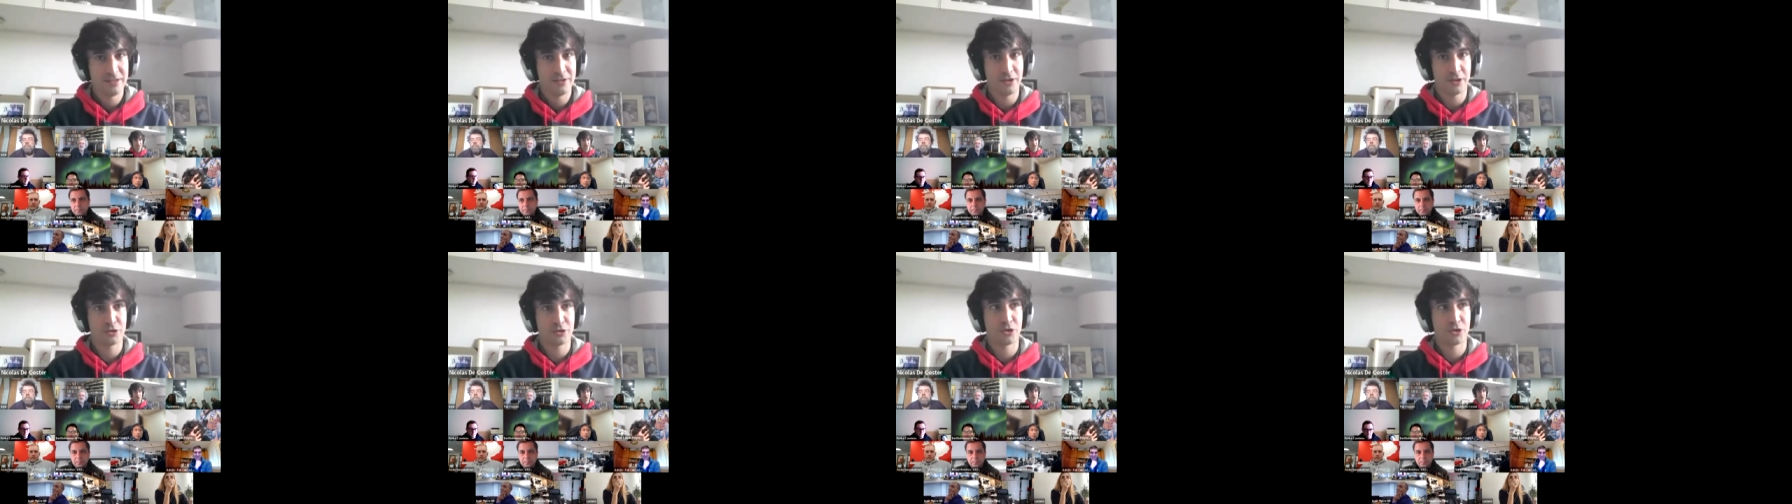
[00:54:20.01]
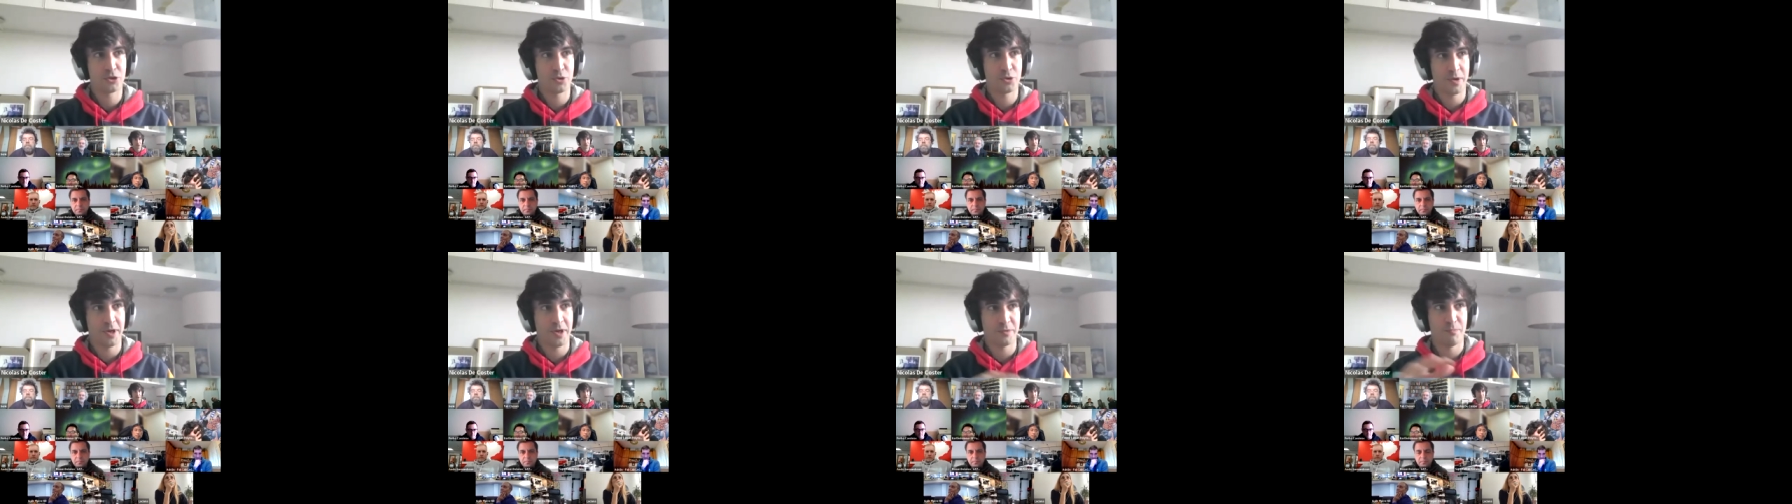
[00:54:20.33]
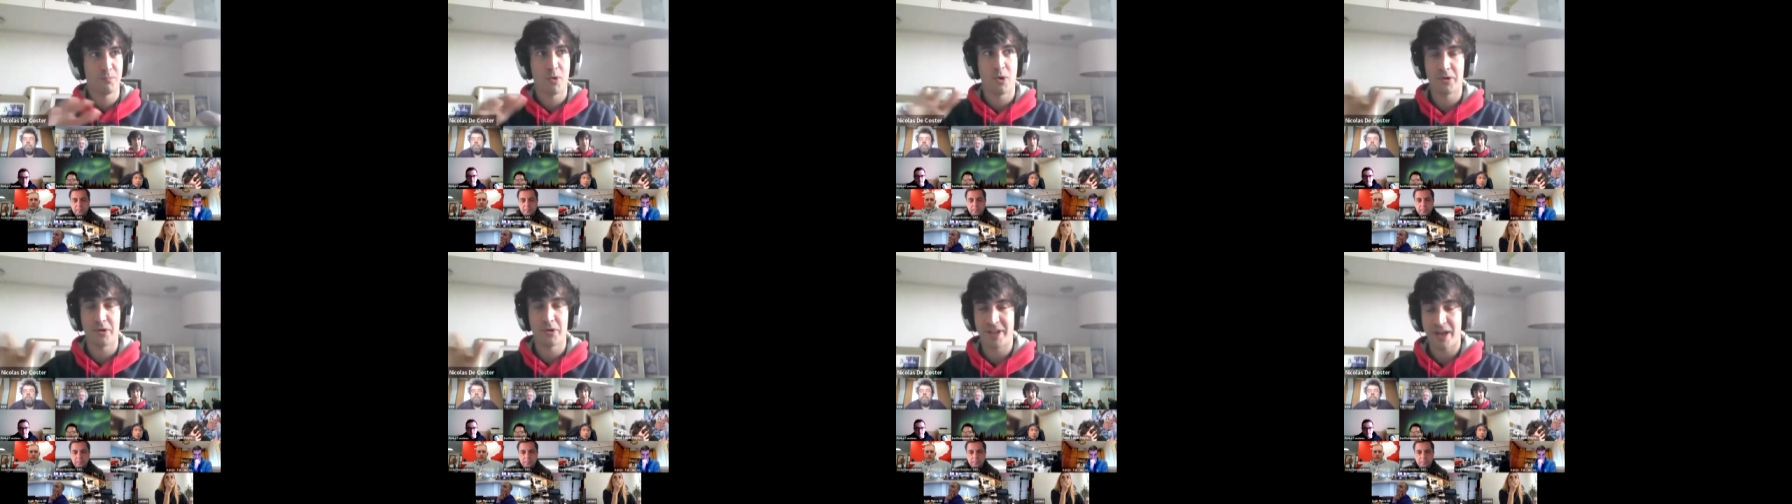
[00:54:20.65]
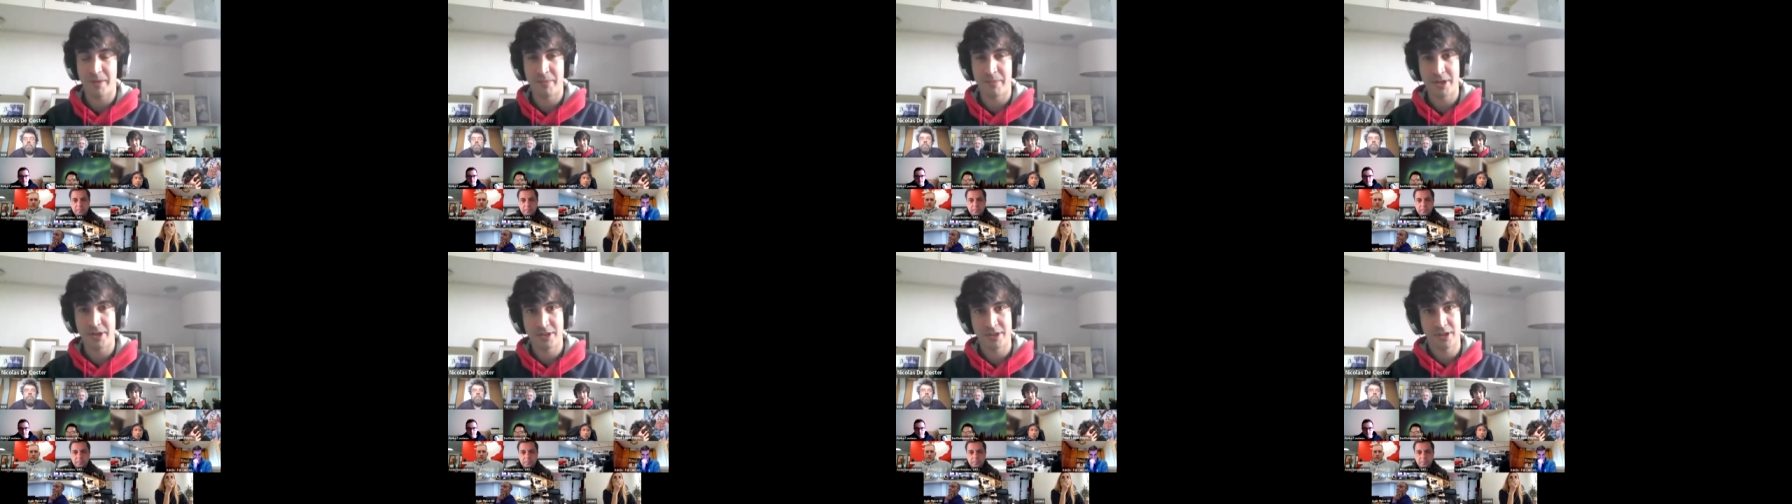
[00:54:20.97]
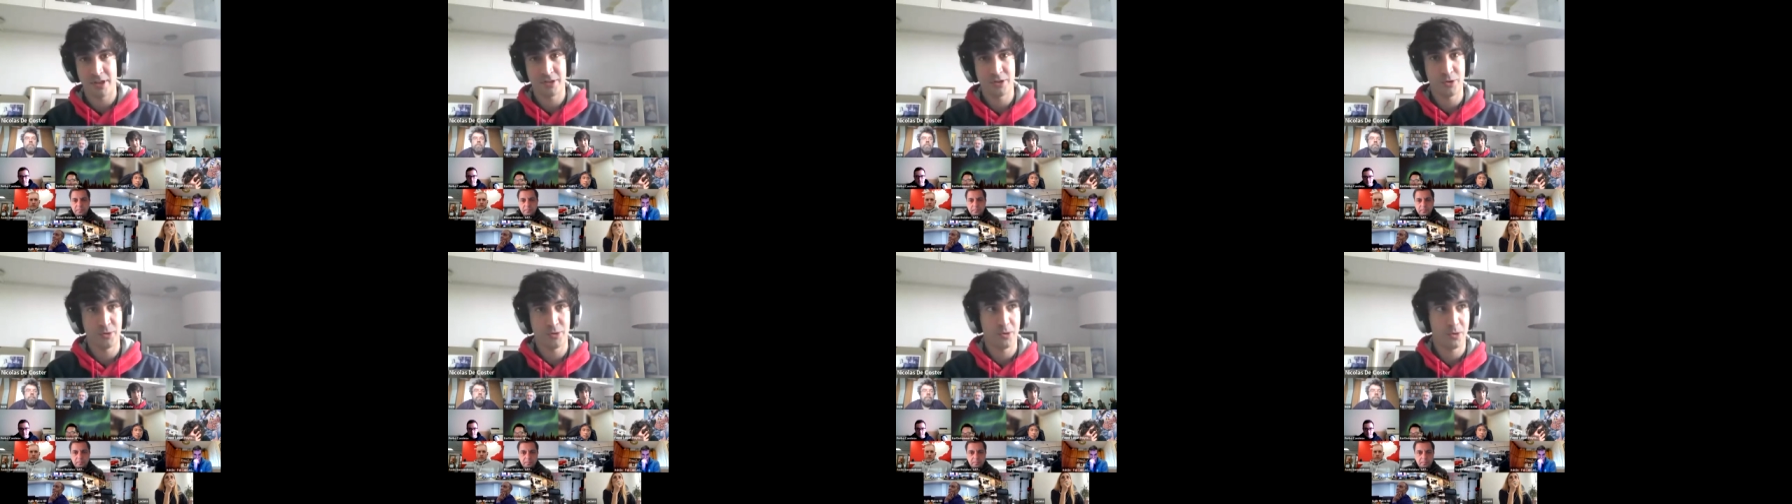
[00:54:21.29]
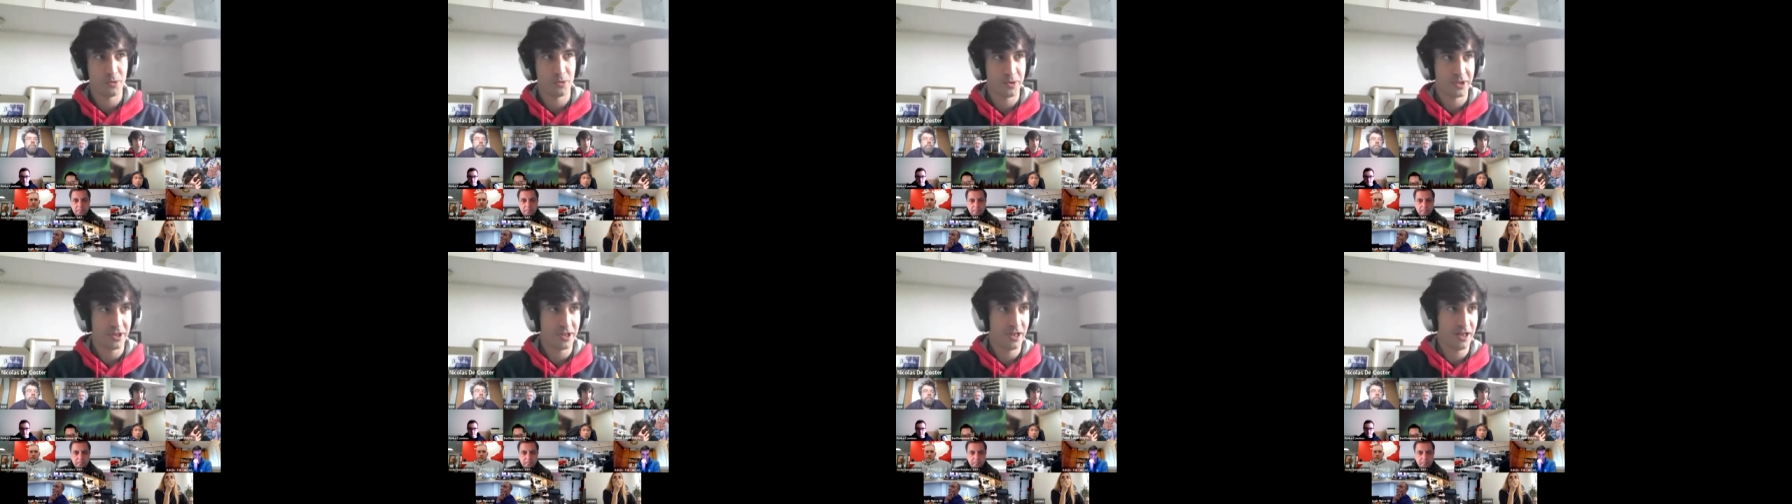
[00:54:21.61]
not to create more damage than you
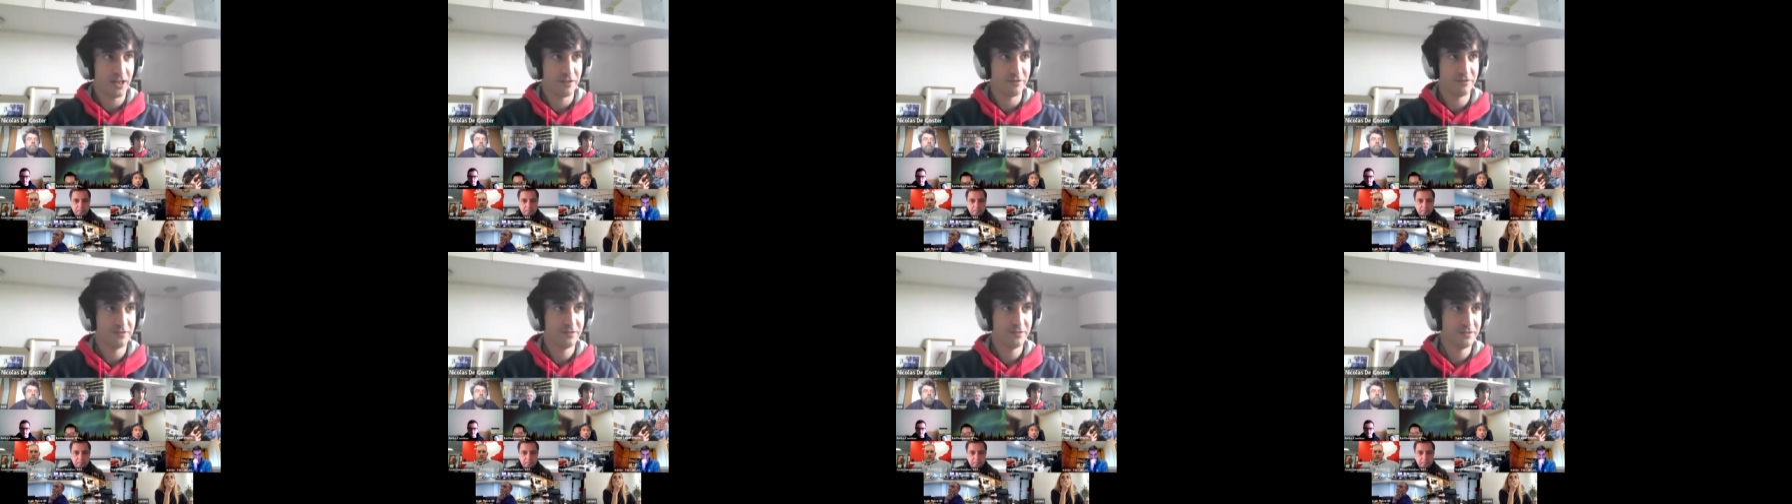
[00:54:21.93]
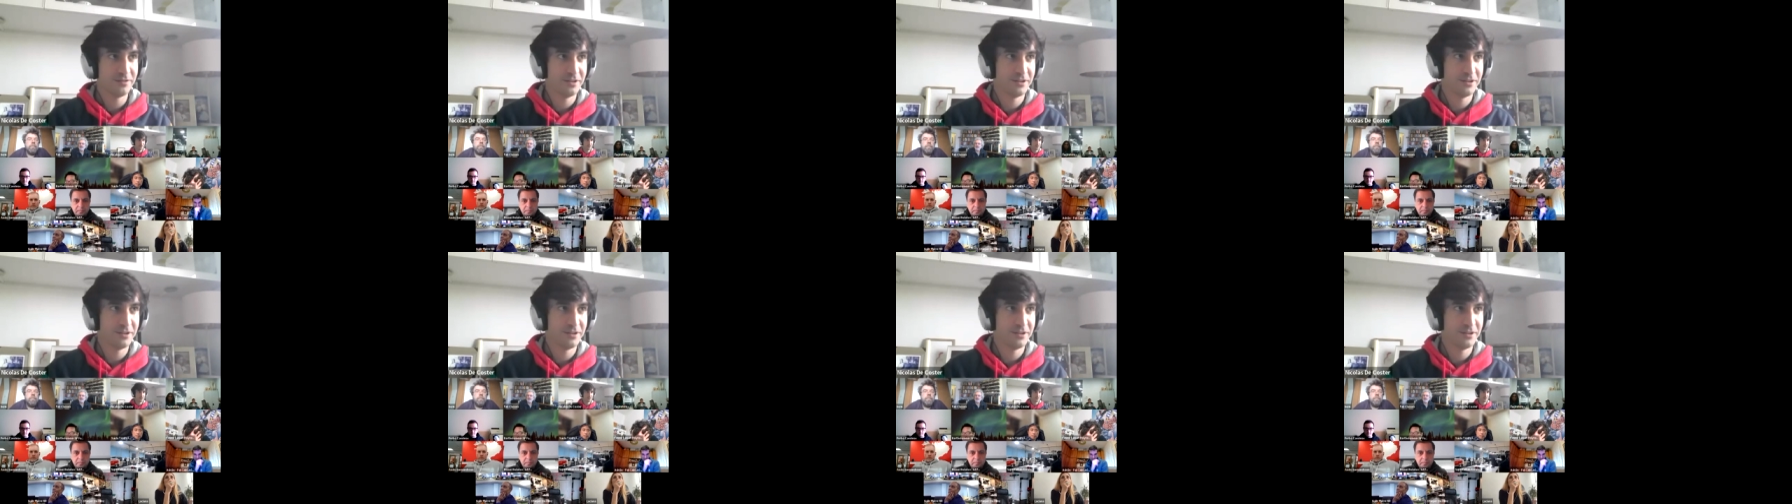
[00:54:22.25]
already have.